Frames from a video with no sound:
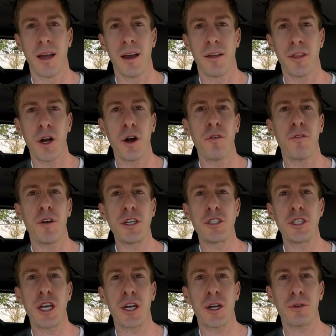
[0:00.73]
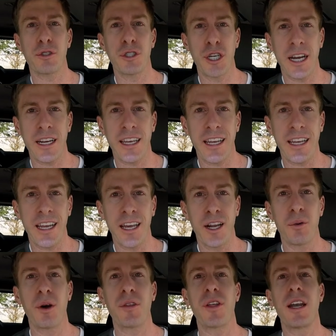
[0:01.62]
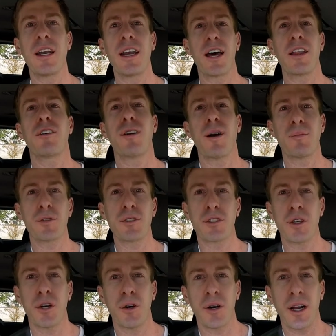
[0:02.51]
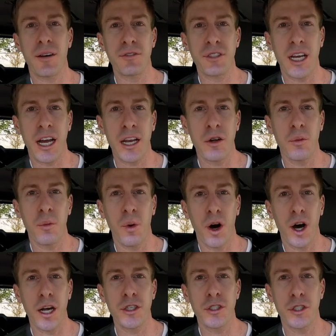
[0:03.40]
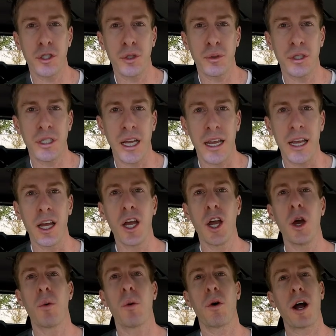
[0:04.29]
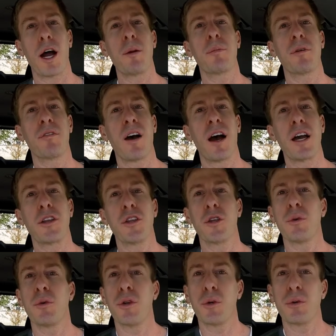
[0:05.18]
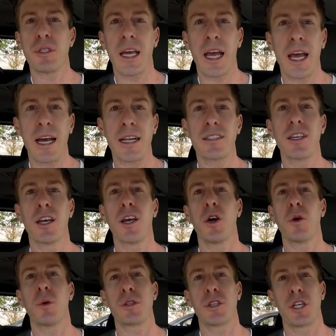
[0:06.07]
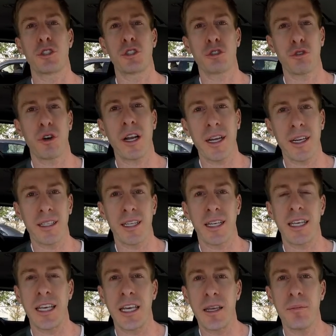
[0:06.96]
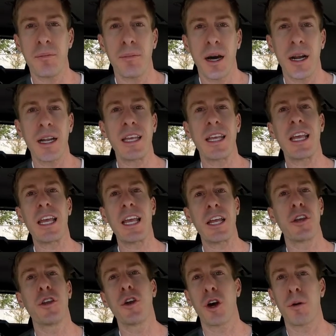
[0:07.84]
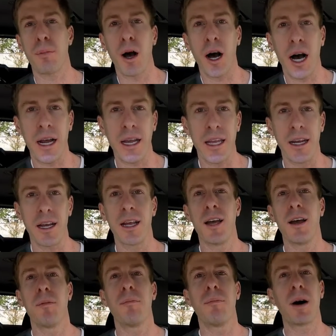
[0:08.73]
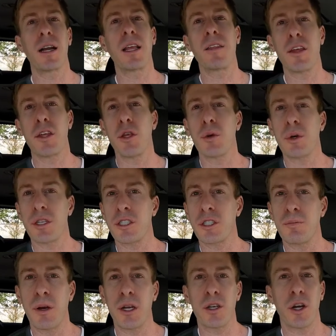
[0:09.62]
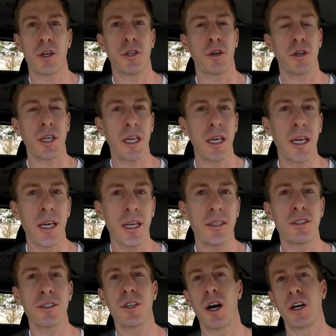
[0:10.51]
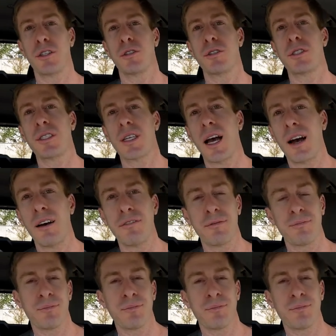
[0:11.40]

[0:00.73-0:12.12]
The No Fit Channel checking in with another episode of Tightwad Tuesday, where I provide you new dads with a trick to keep money in your pocket. Money that you can spend on your kids, on yourself,